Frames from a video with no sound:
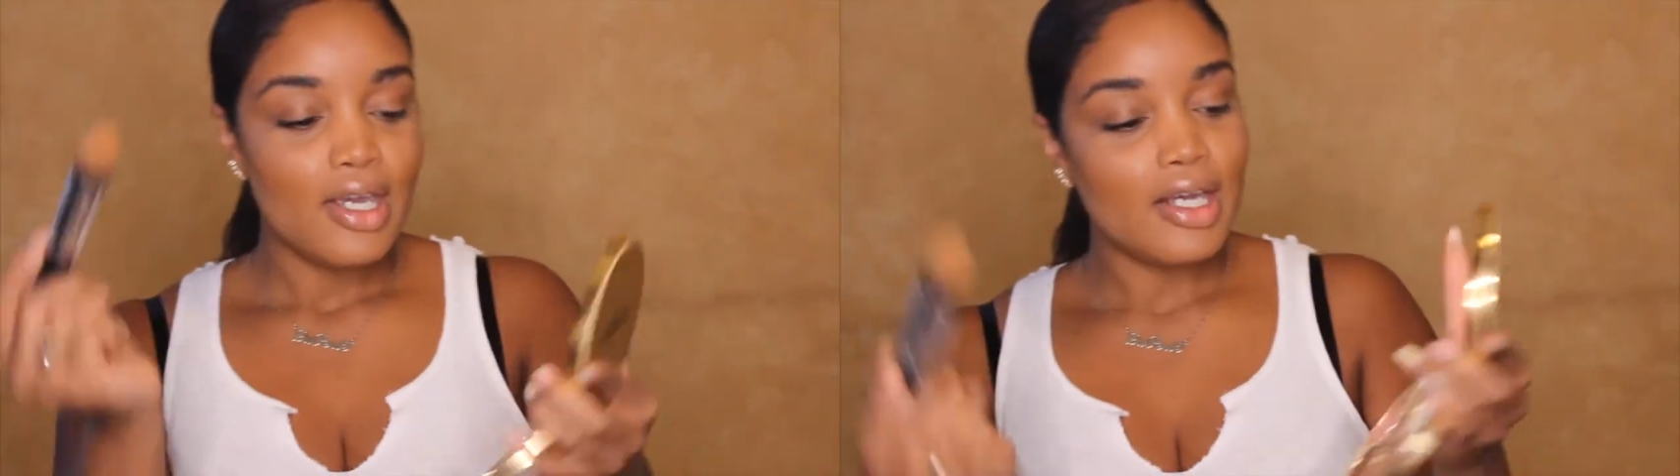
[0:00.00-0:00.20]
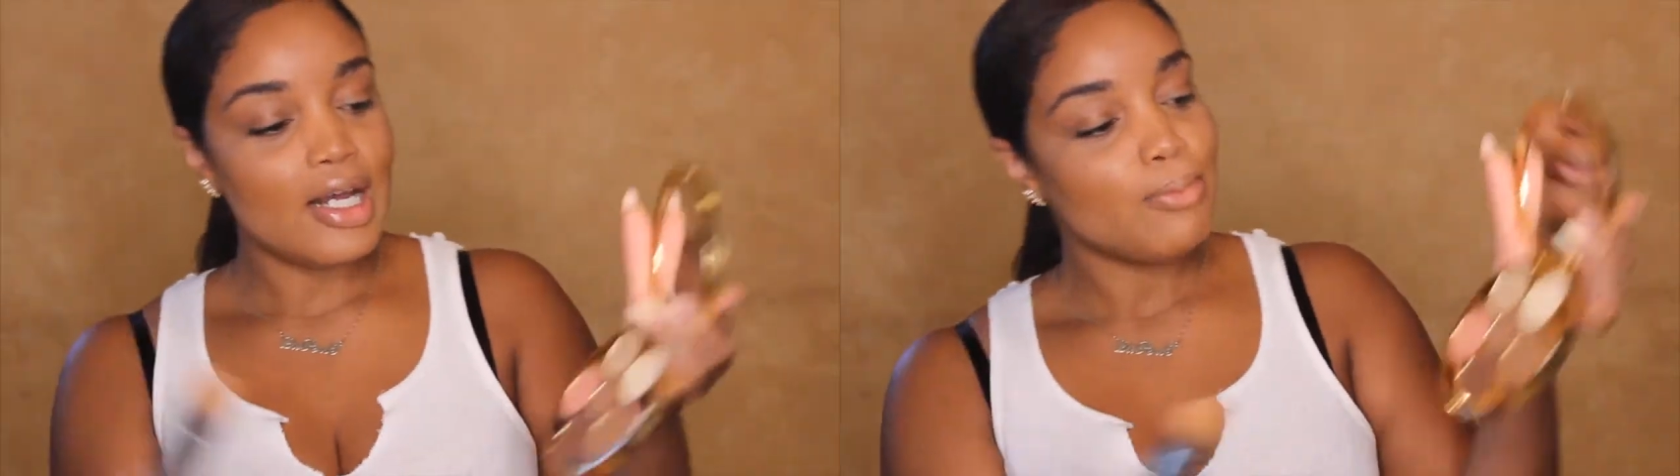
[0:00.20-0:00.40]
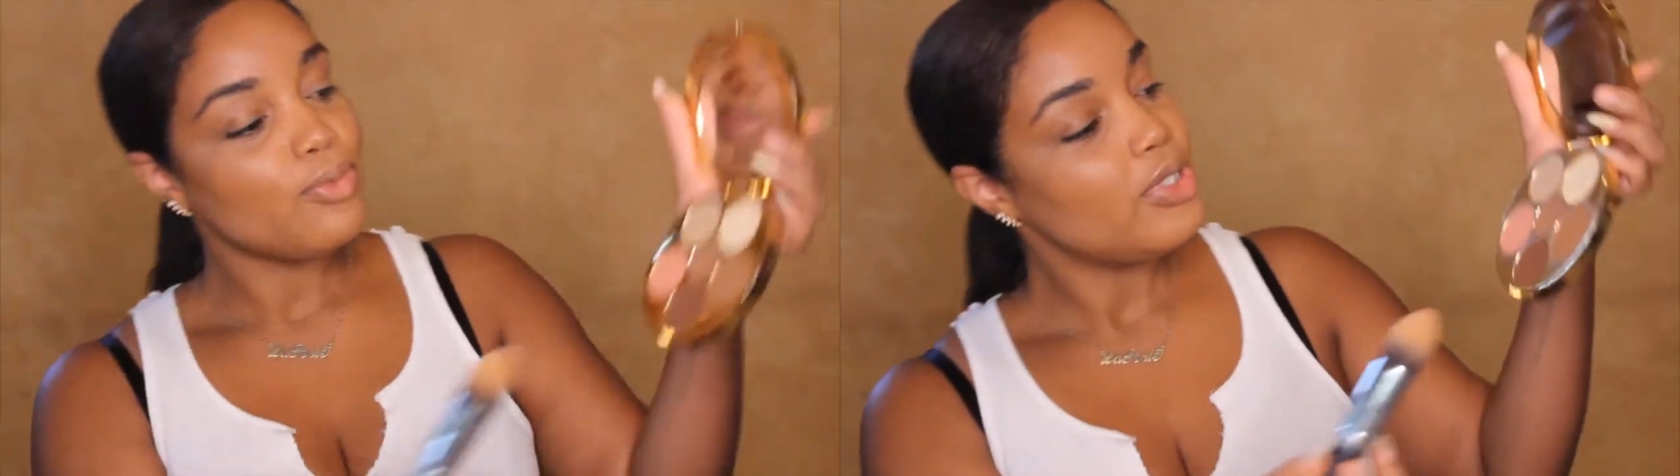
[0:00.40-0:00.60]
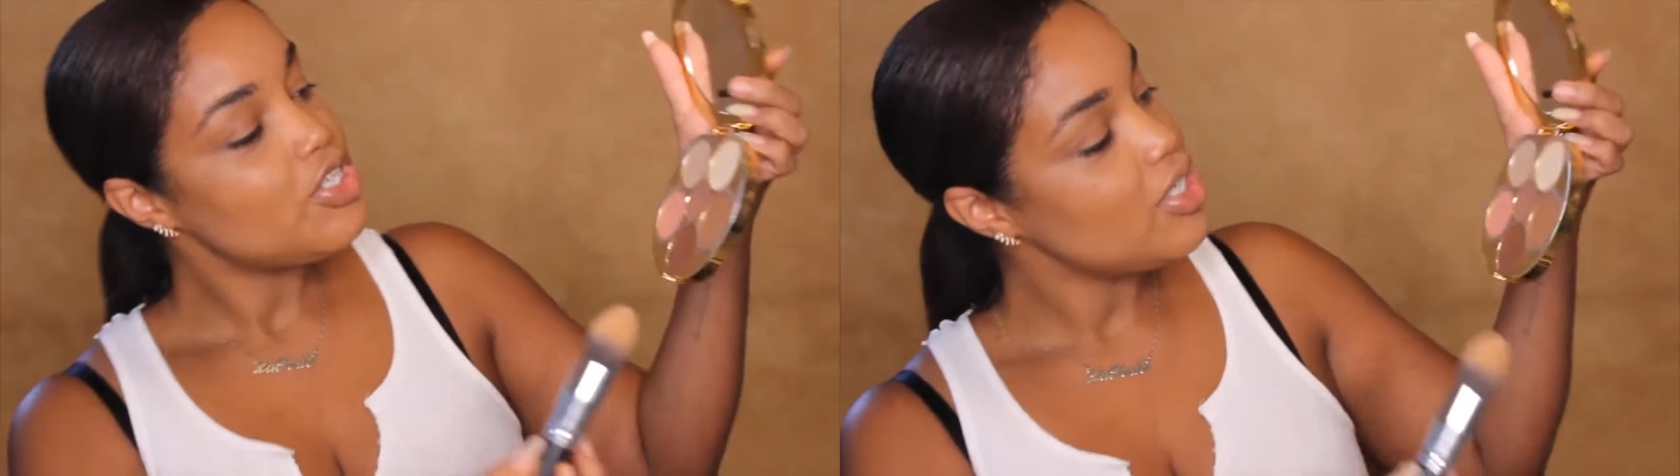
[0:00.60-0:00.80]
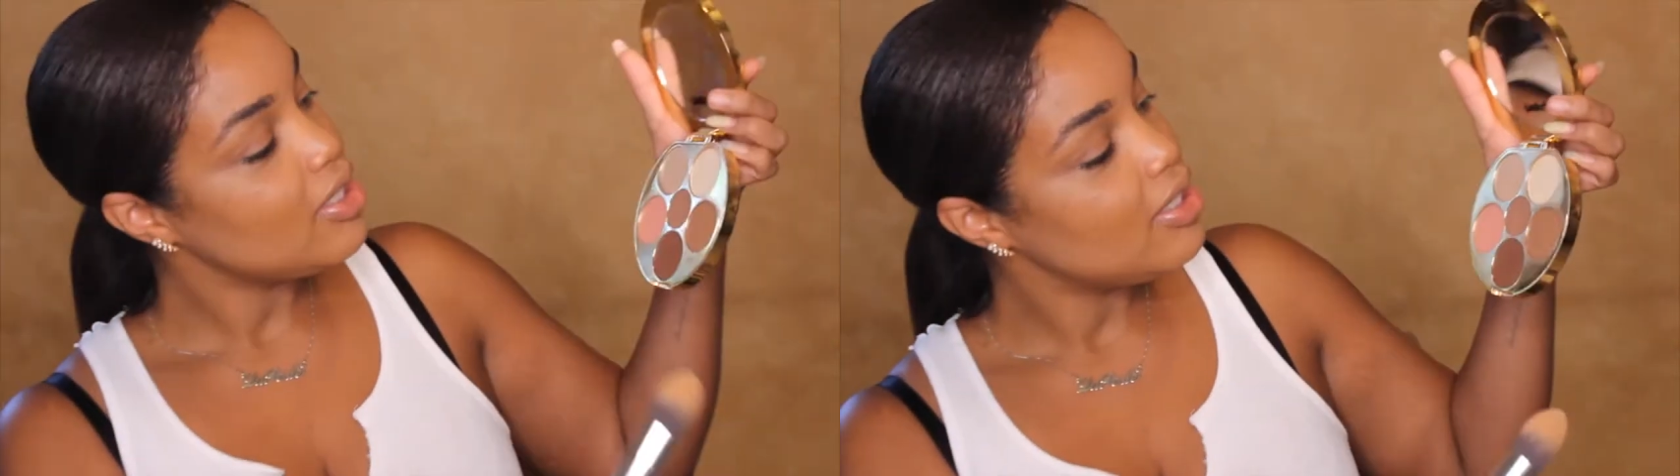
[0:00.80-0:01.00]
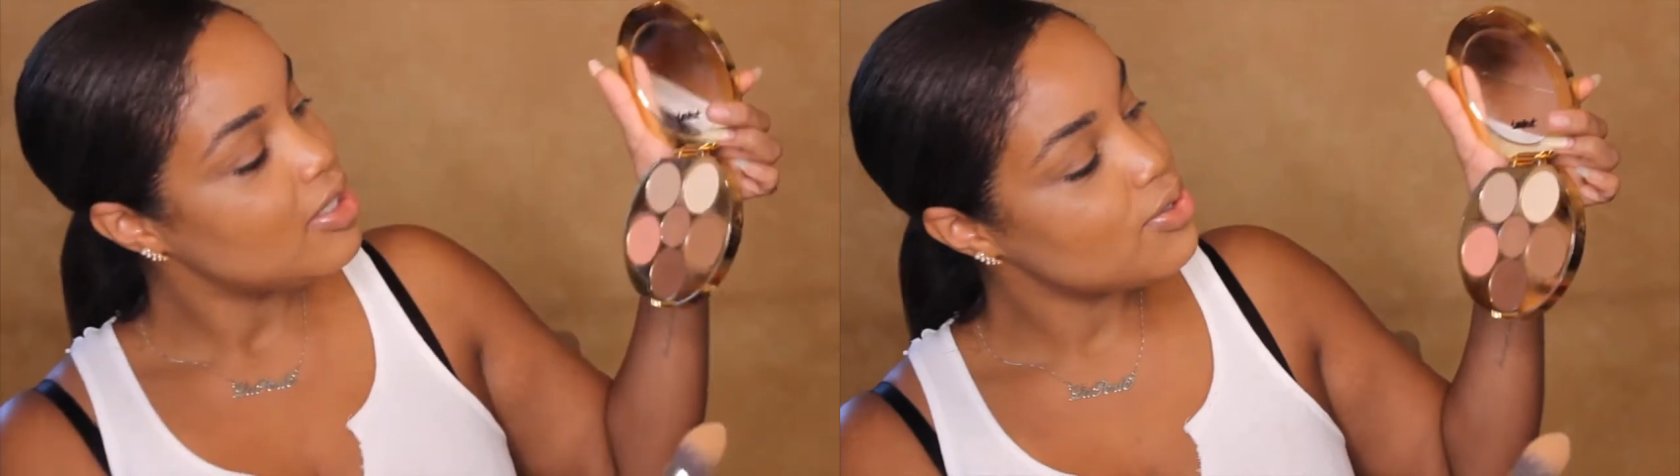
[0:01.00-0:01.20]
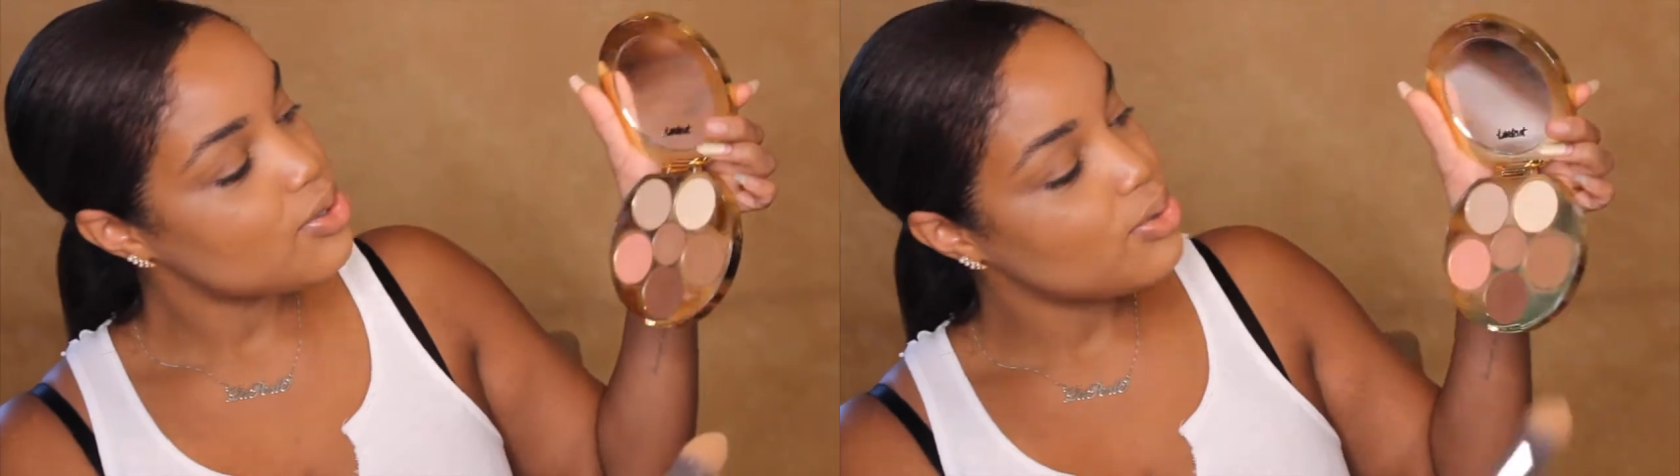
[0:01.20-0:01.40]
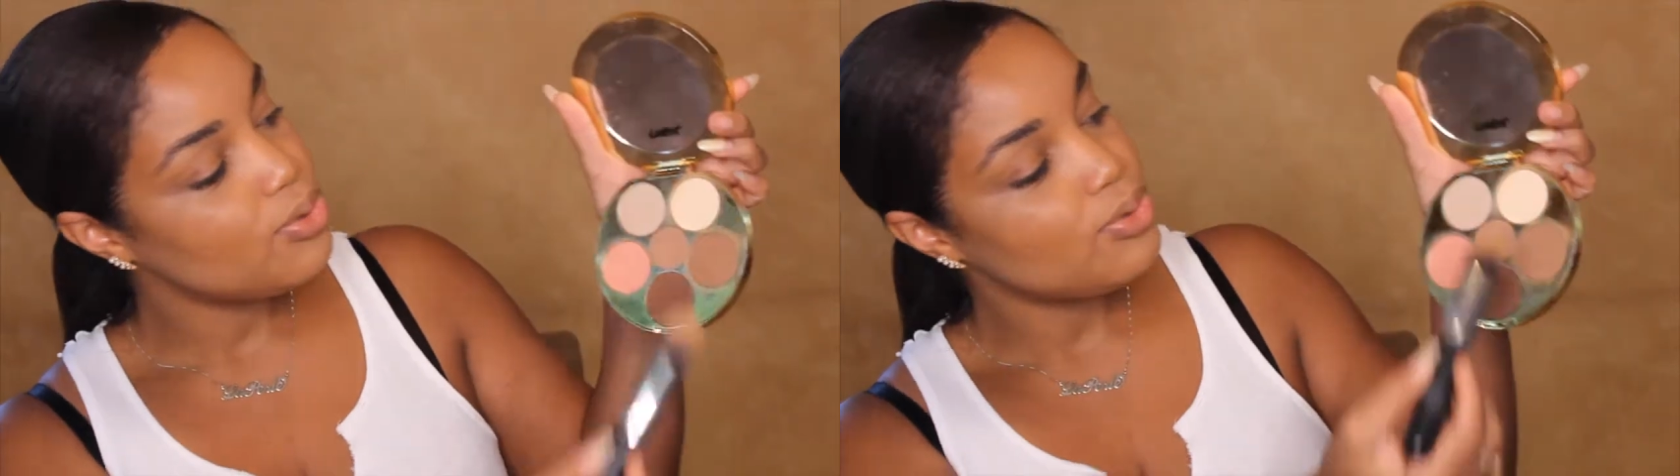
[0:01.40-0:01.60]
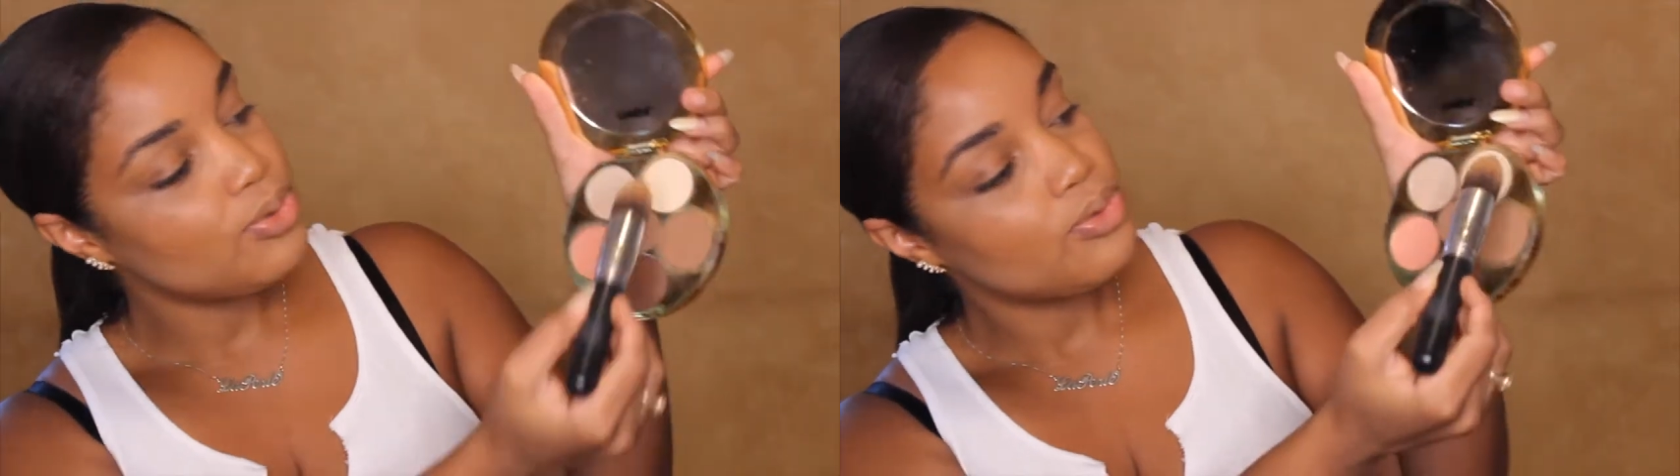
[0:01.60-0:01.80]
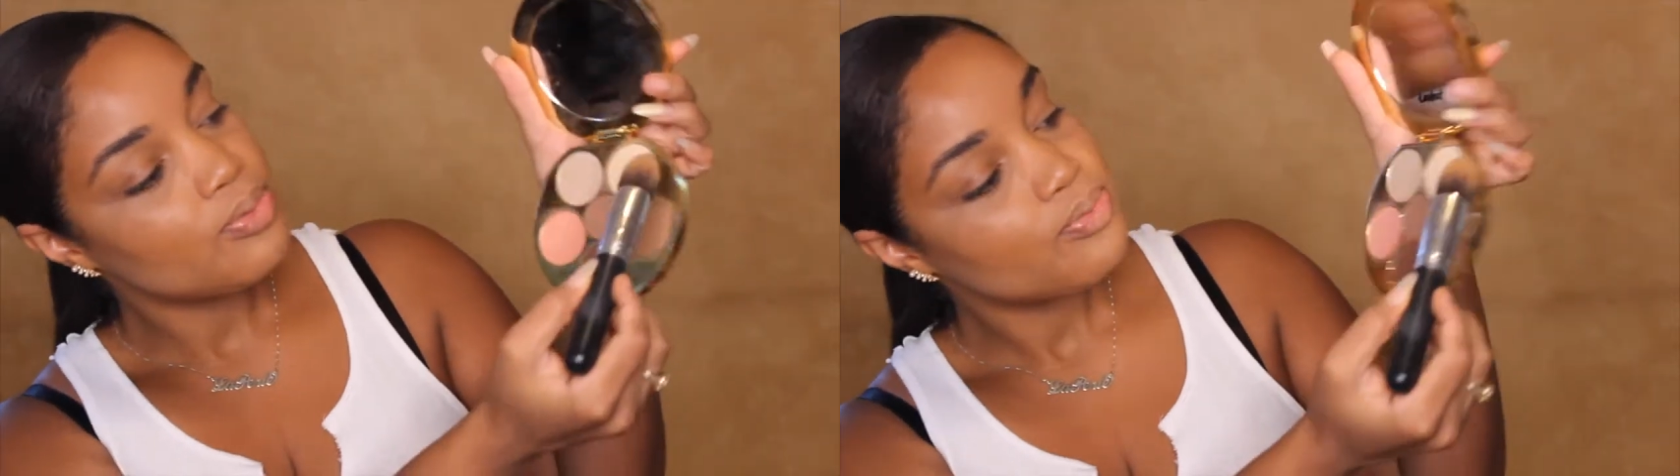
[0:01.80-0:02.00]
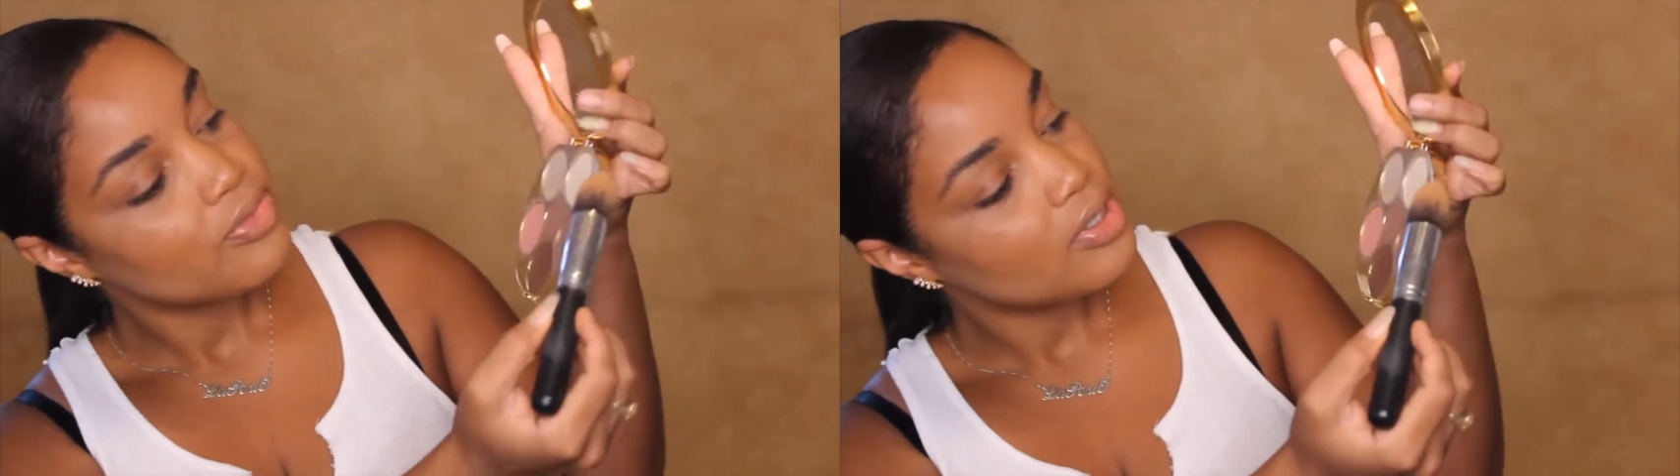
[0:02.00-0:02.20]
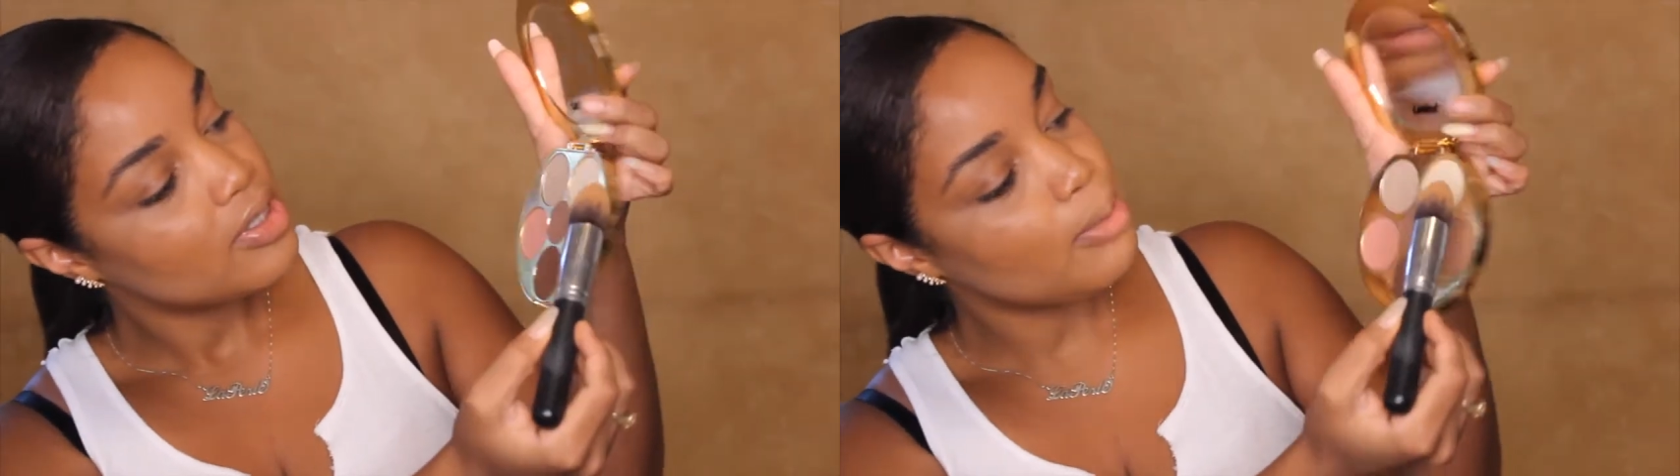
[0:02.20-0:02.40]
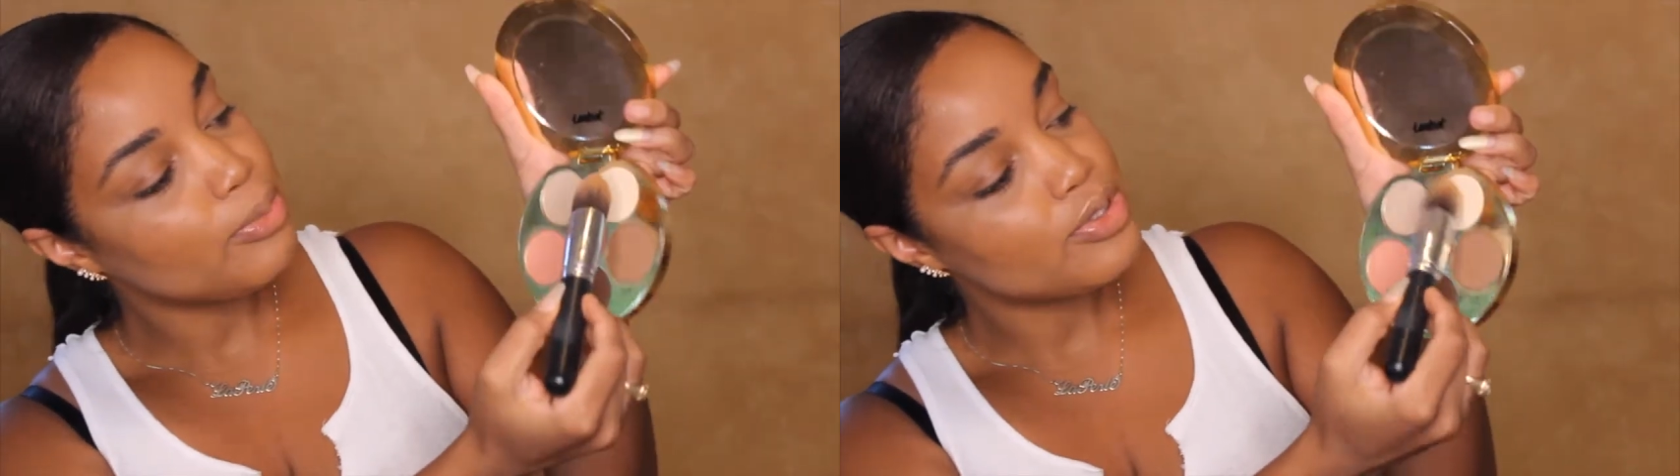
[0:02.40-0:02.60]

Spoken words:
and I'm reaching into number